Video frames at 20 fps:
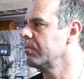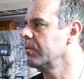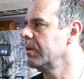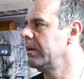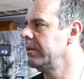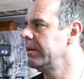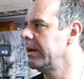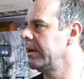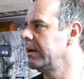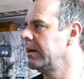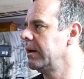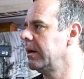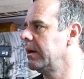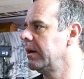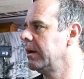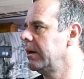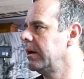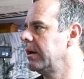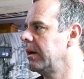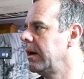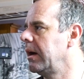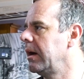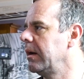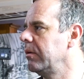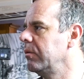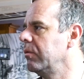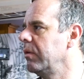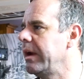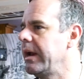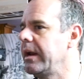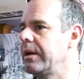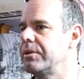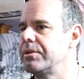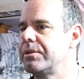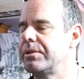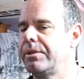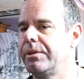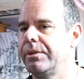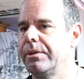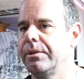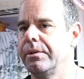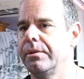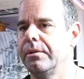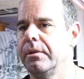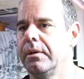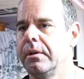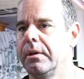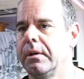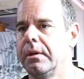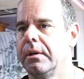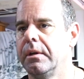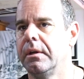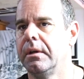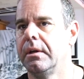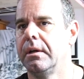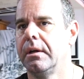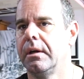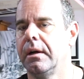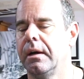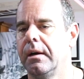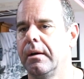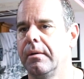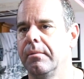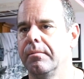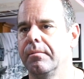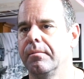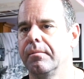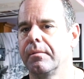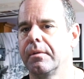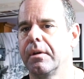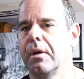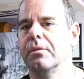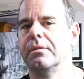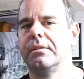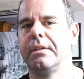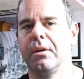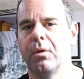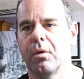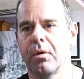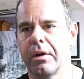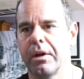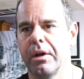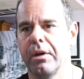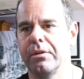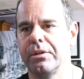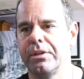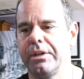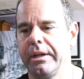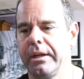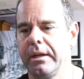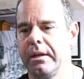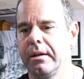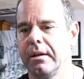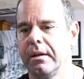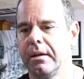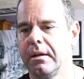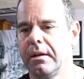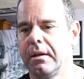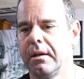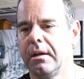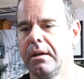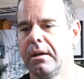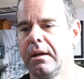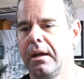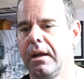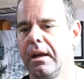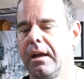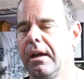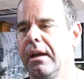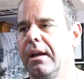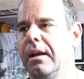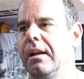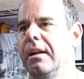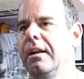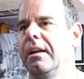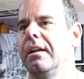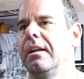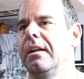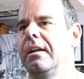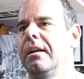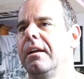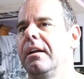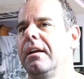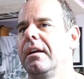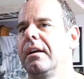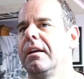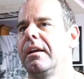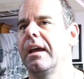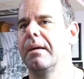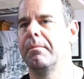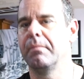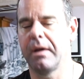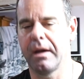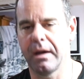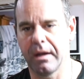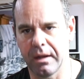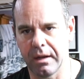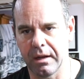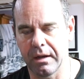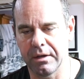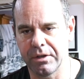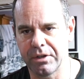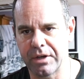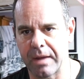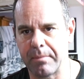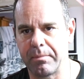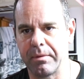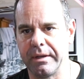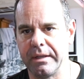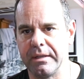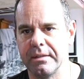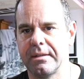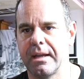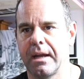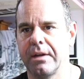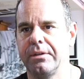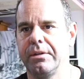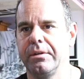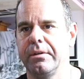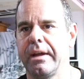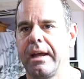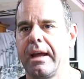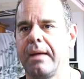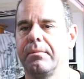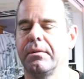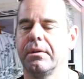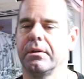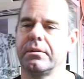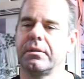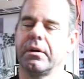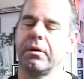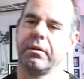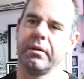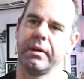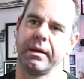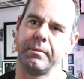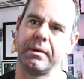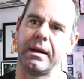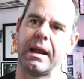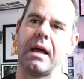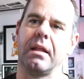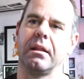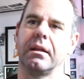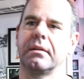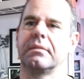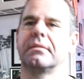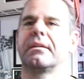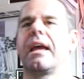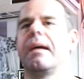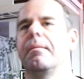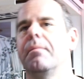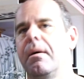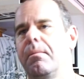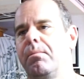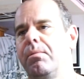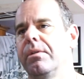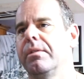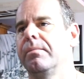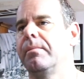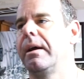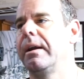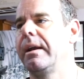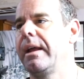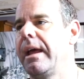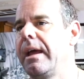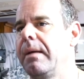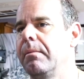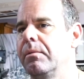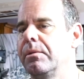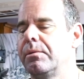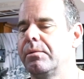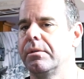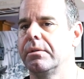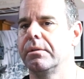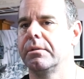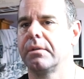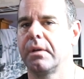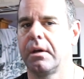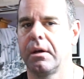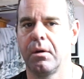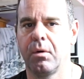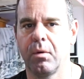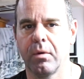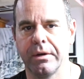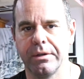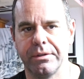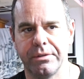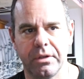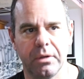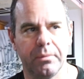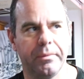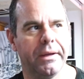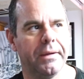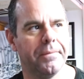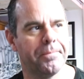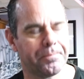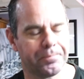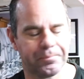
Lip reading: And then I arranged to go see Horiyoshi and get my Japanese tattoo name. So him and Alex came up with my name, which was Horisumi,